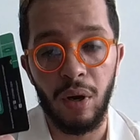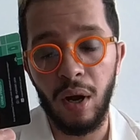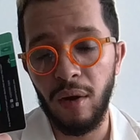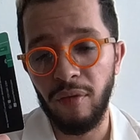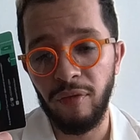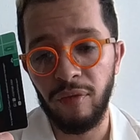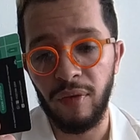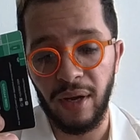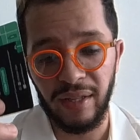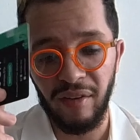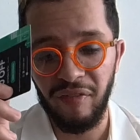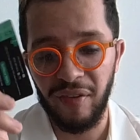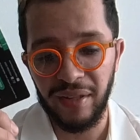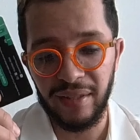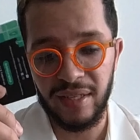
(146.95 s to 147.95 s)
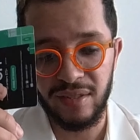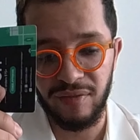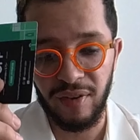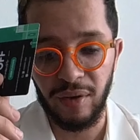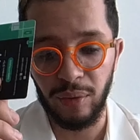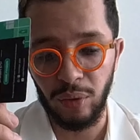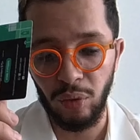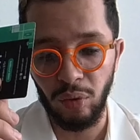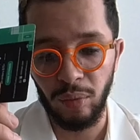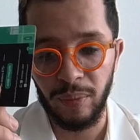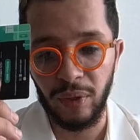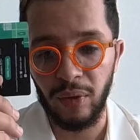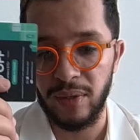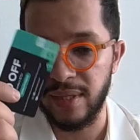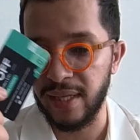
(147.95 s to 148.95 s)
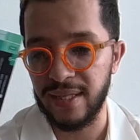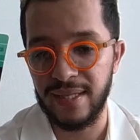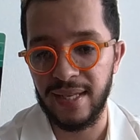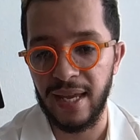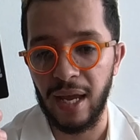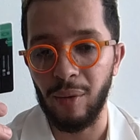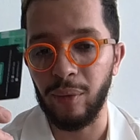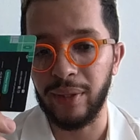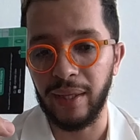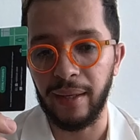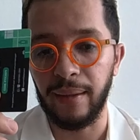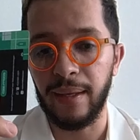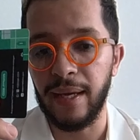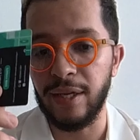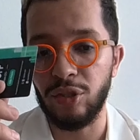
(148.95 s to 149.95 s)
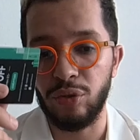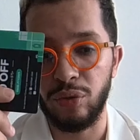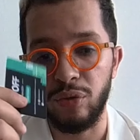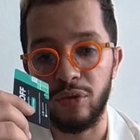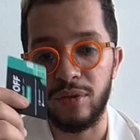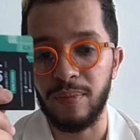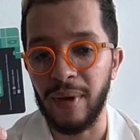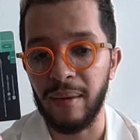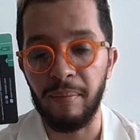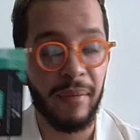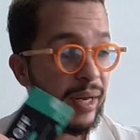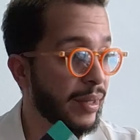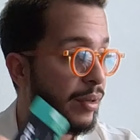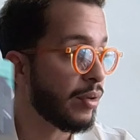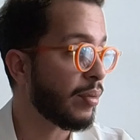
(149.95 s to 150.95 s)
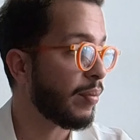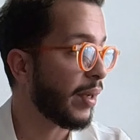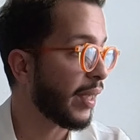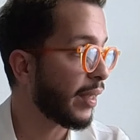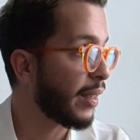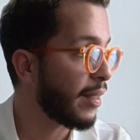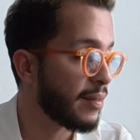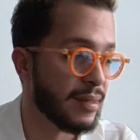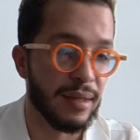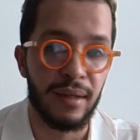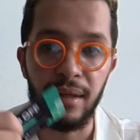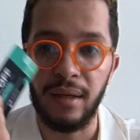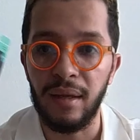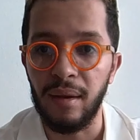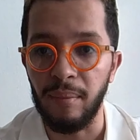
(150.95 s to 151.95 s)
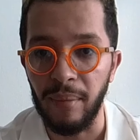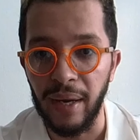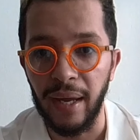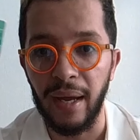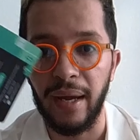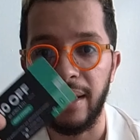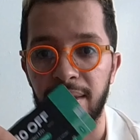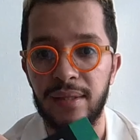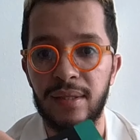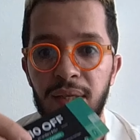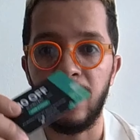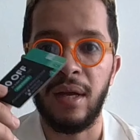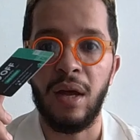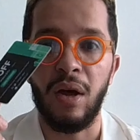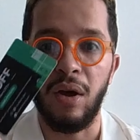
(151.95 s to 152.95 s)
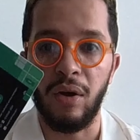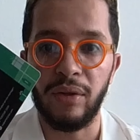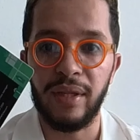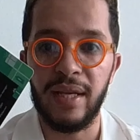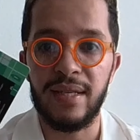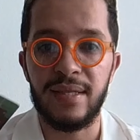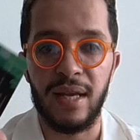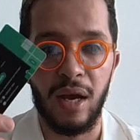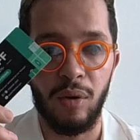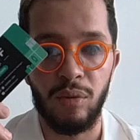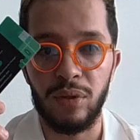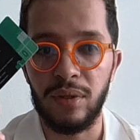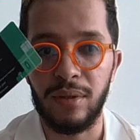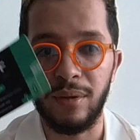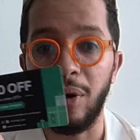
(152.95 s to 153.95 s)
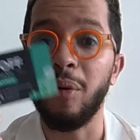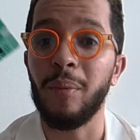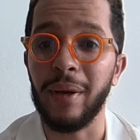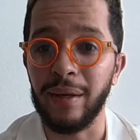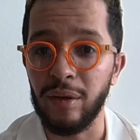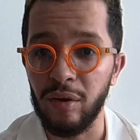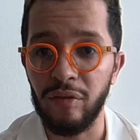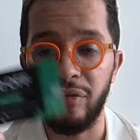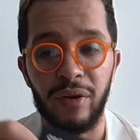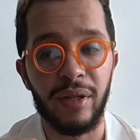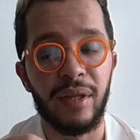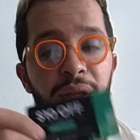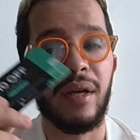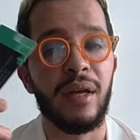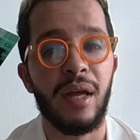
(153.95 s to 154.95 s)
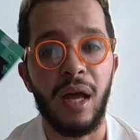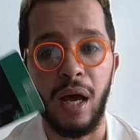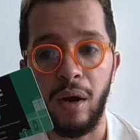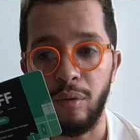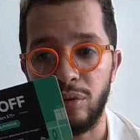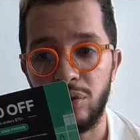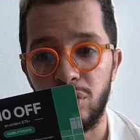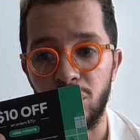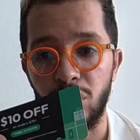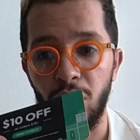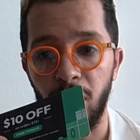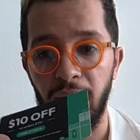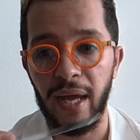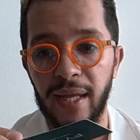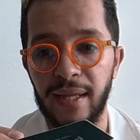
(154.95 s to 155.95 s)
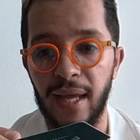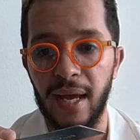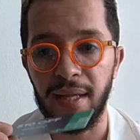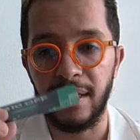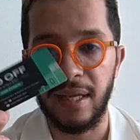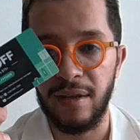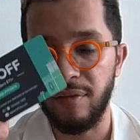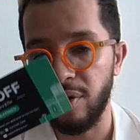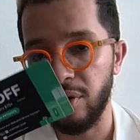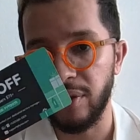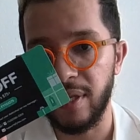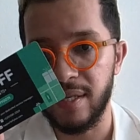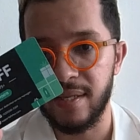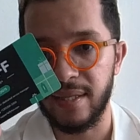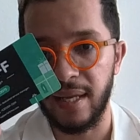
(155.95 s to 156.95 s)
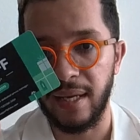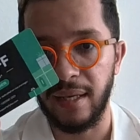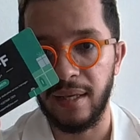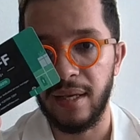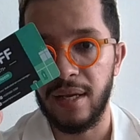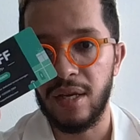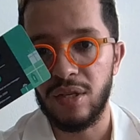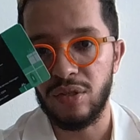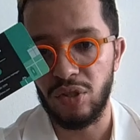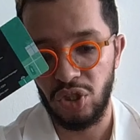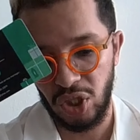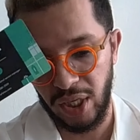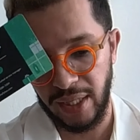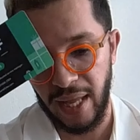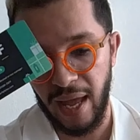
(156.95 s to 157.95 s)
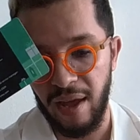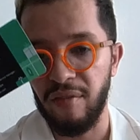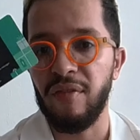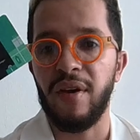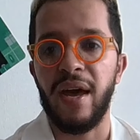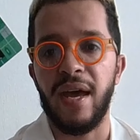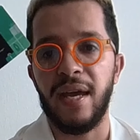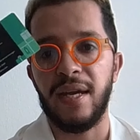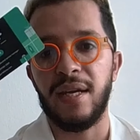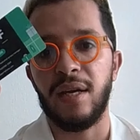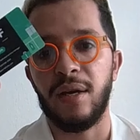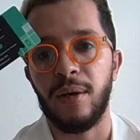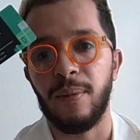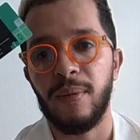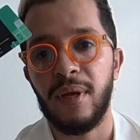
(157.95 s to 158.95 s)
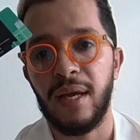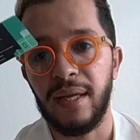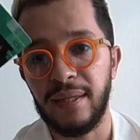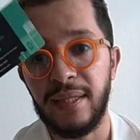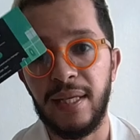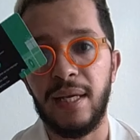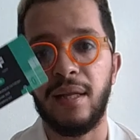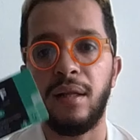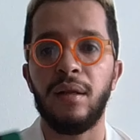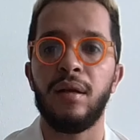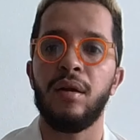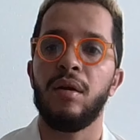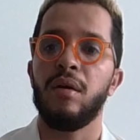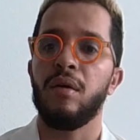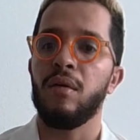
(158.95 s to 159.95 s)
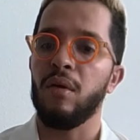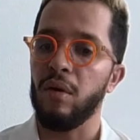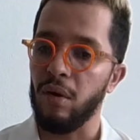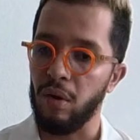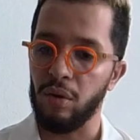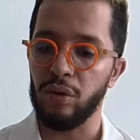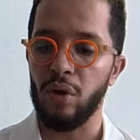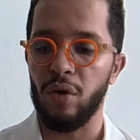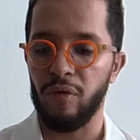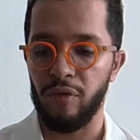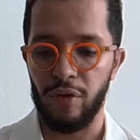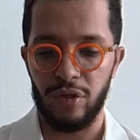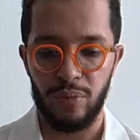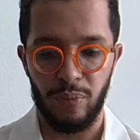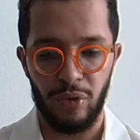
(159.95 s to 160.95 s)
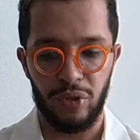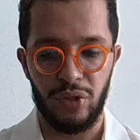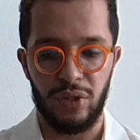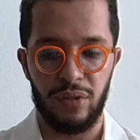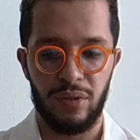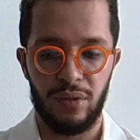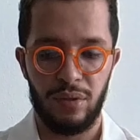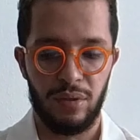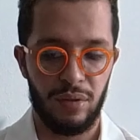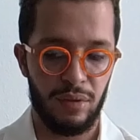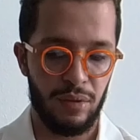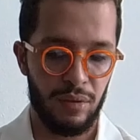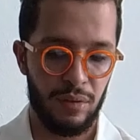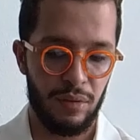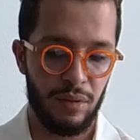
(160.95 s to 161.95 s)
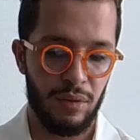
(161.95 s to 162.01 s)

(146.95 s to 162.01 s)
off, and I find this very cool because let's say I want to introduce my mother, my cousin, my aunt on this, or my girlfriend, I would just go ahead and give her this thing so she can have a deal on her first purchase.